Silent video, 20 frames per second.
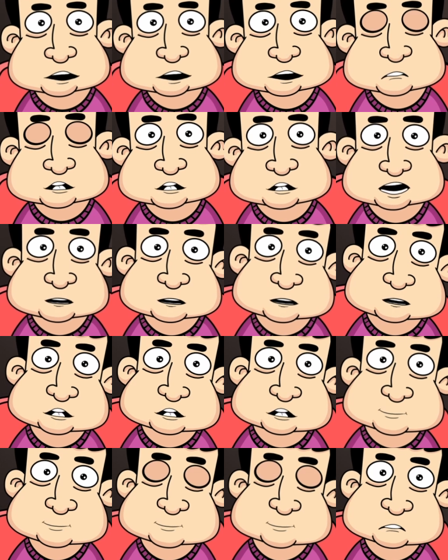
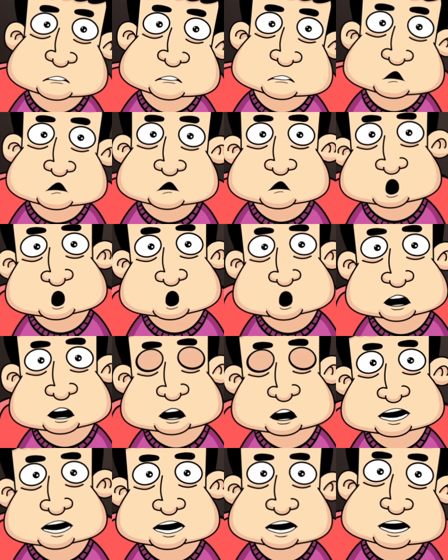hospital for 4
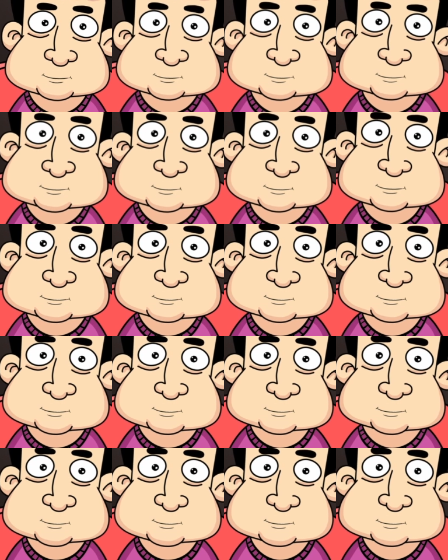years.